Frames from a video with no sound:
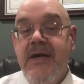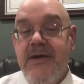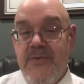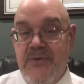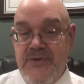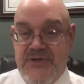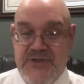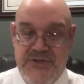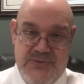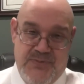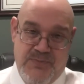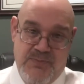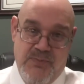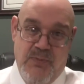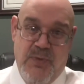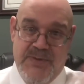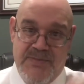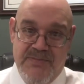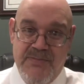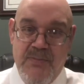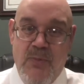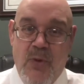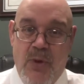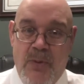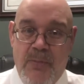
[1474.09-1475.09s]
which is
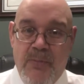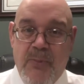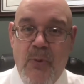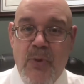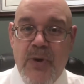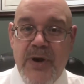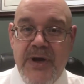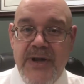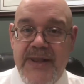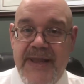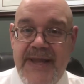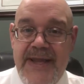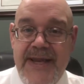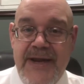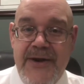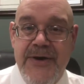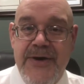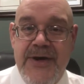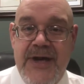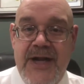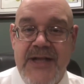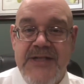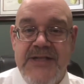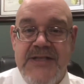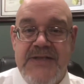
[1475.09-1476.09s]
what more importantly here,
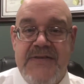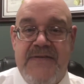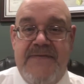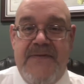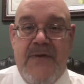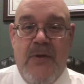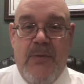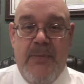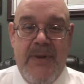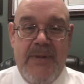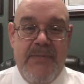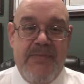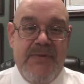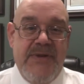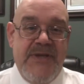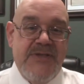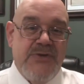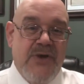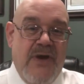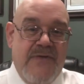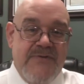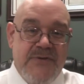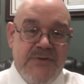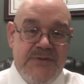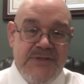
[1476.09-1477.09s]
you're not just filming police
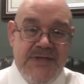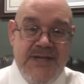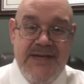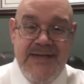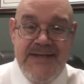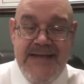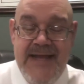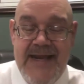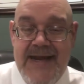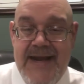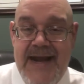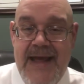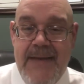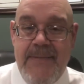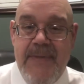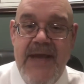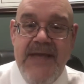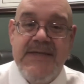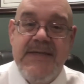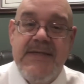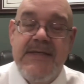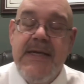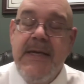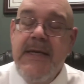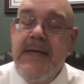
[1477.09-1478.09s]
officers on a day-to-day
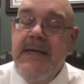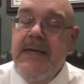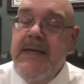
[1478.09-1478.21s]
basis.